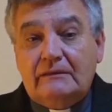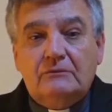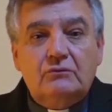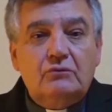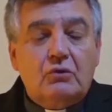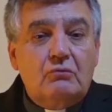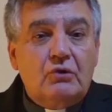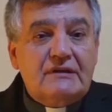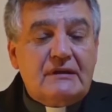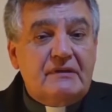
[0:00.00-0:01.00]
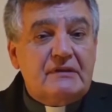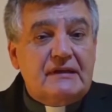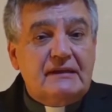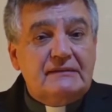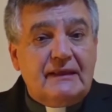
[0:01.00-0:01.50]
Rumors
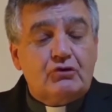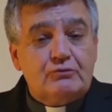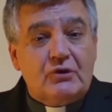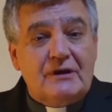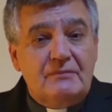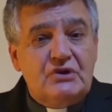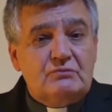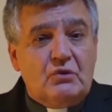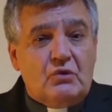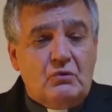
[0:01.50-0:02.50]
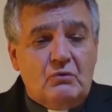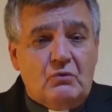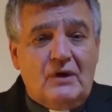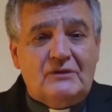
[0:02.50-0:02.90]
sometimes encouraged by himself,